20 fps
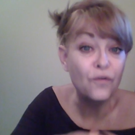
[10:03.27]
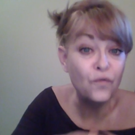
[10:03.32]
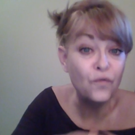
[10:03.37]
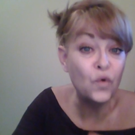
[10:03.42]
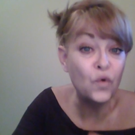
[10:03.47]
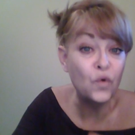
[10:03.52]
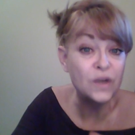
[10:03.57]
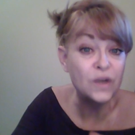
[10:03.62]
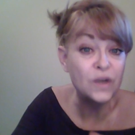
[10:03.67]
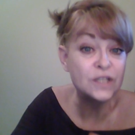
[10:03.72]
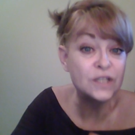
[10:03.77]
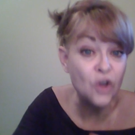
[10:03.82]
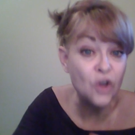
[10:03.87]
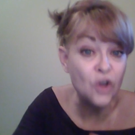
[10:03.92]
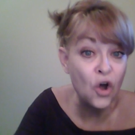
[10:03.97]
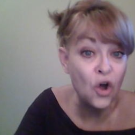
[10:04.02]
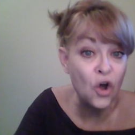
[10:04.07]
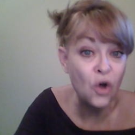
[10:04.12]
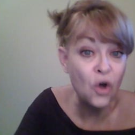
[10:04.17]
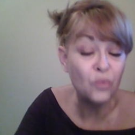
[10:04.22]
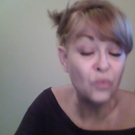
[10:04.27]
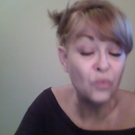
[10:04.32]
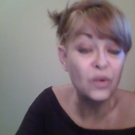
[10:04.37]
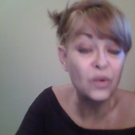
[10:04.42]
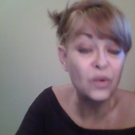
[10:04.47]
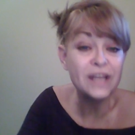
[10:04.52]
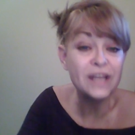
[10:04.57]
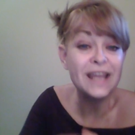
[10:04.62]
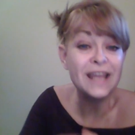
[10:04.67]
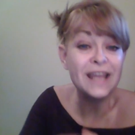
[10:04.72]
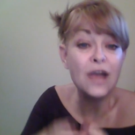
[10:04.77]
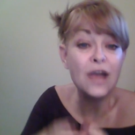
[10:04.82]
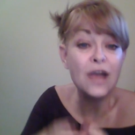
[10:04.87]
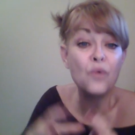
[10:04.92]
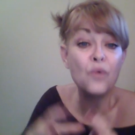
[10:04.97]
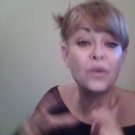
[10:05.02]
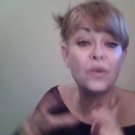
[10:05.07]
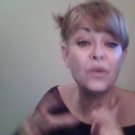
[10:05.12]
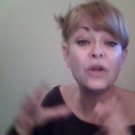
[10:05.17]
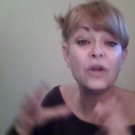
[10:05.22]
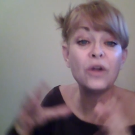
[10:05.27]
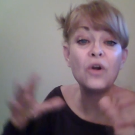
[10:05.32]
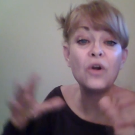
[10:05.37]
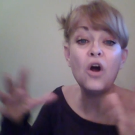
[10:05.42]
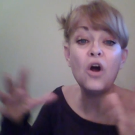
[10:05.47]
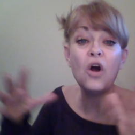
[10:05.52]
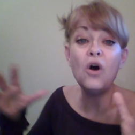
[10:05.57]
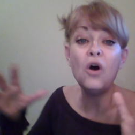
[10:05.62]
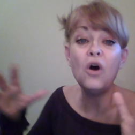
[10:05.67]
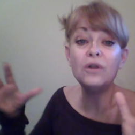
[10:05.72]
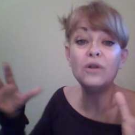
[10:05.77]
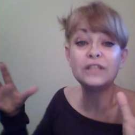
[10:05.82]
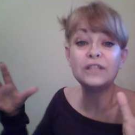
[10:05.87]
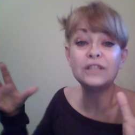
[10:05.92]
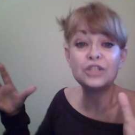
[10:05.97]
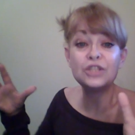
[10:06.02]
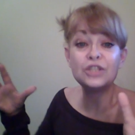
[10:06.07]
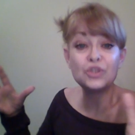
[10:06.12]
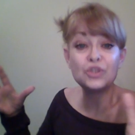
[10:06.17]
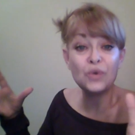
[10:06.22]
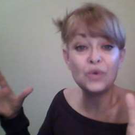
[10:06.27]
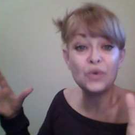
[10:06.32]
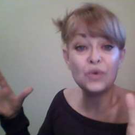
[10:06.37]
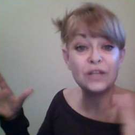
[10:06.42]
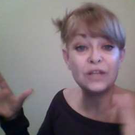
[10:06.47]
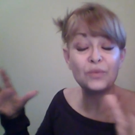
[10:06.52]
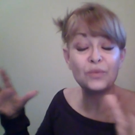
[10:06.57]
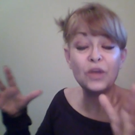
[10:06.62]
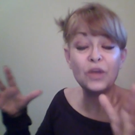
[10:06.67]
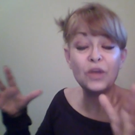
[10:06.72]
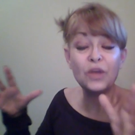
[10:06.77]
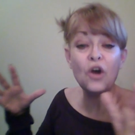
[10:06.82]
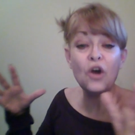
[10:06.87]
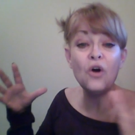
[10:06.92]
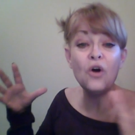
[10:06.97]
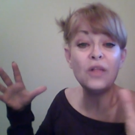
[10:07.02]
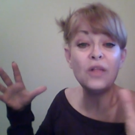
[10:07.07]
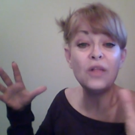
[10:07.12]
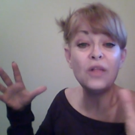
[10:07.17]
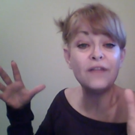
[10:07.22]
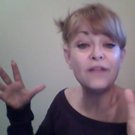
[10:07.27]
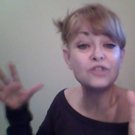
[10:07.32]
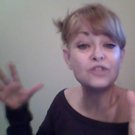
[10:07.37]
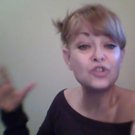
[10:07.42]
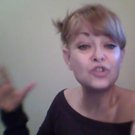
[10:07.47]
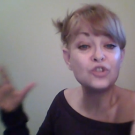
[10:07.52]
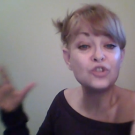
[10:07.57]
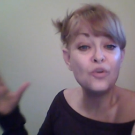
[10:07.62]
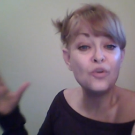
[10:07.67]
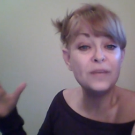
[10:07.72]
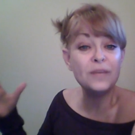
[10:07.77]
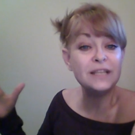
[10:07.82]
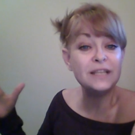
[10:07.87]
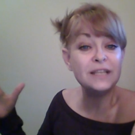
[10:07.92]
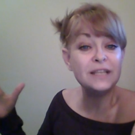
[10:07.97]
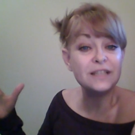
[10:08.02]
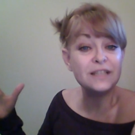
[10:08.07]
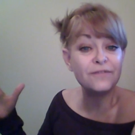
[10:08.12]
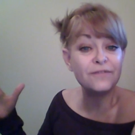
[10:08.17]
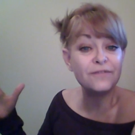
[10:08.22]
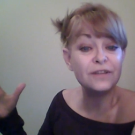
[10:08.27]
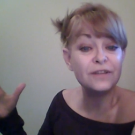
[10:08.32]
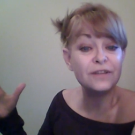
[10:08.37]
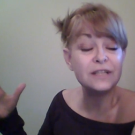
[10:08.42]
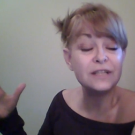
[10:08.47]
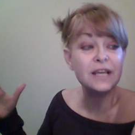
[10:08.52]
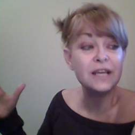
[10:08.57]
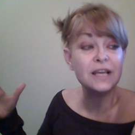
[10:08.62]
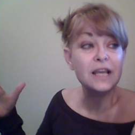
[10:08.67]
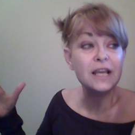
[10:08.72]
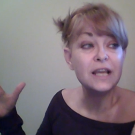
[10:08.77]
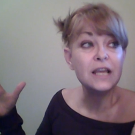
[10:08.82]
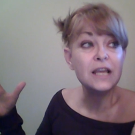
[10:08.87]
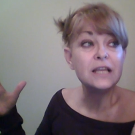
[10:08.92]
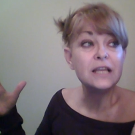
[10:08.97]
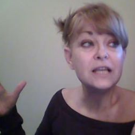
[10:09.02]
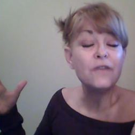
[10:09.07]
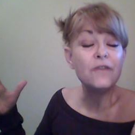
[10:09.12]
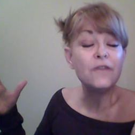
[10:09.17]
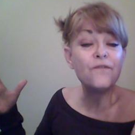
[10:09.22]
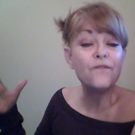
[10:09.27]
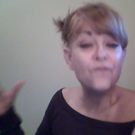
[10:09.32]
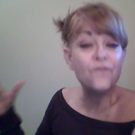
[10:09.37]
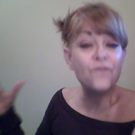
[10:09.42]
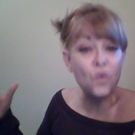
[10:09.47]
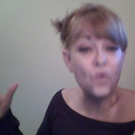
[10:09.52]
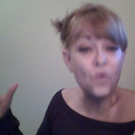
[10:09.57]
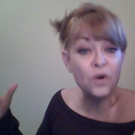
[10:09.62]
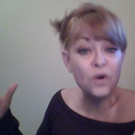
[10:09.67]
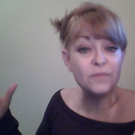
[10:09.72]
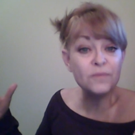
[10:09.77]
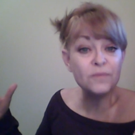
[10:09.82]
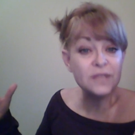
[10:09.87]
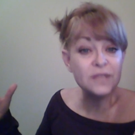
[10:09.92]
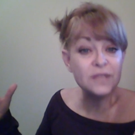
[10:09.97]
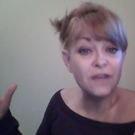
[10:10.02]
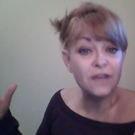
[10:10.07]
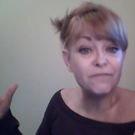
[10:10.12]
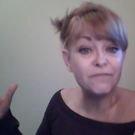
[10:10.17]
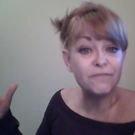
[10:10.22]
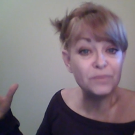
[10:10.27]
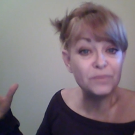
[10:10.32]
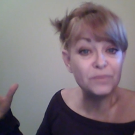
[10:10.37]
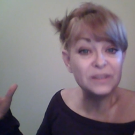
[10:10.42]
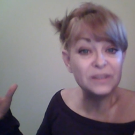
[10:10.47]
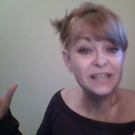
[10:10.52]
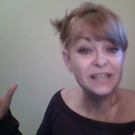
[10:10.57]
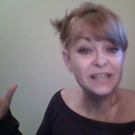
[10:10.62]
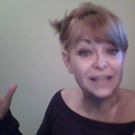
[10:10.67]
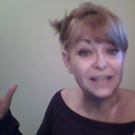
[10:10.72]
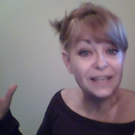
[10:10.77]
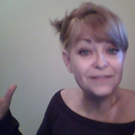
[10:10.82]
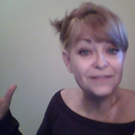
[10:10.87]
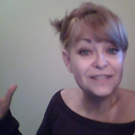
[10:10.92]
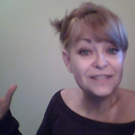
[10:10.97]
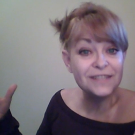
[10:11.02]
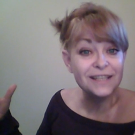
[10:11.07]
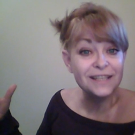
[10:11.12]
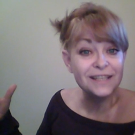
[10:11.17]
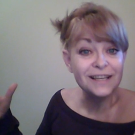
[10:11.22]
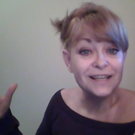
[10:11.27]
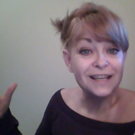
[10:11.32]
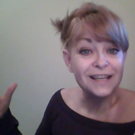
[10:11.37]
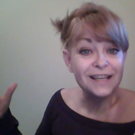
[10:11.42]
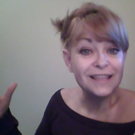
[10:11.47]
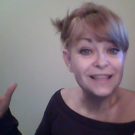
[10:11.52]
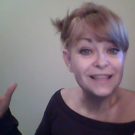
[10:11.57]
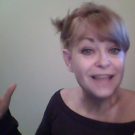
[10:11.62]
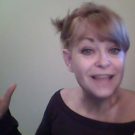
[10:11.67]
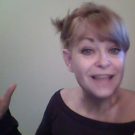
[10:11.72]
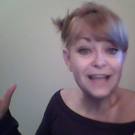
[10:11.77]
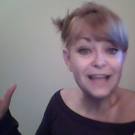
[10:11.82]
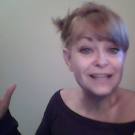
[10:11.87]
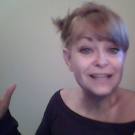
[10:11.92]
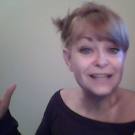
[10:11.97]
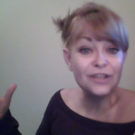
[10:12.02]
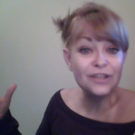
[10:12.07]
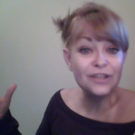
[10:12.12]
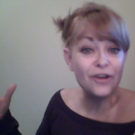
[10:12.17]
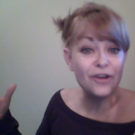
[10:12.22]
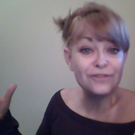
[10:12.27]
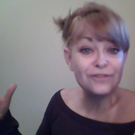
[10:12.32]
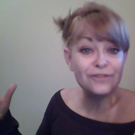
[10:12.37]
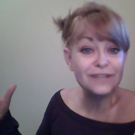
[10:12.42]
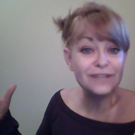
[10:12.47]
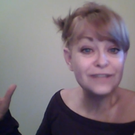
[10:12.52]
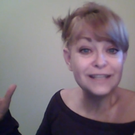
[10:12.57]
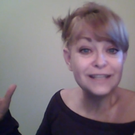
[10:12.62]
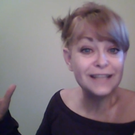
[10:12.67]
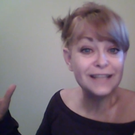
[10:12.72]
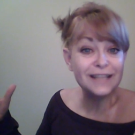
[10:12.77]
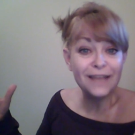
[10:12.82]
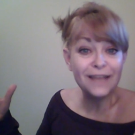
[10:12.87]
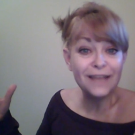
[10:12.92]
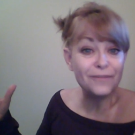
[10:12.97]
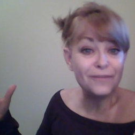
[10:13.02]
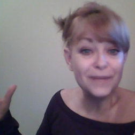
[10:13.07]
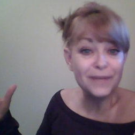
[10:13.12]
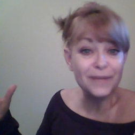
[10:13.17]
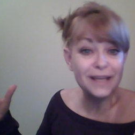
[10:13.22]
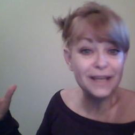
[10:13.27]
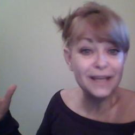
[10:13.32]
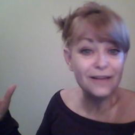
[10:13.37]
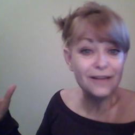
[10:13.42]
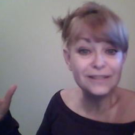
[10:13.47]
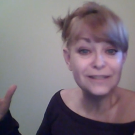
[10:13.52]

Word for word: for us all. Right now, we are all disjointed. We all have so many different forms of belief that it's contradicting everybody else.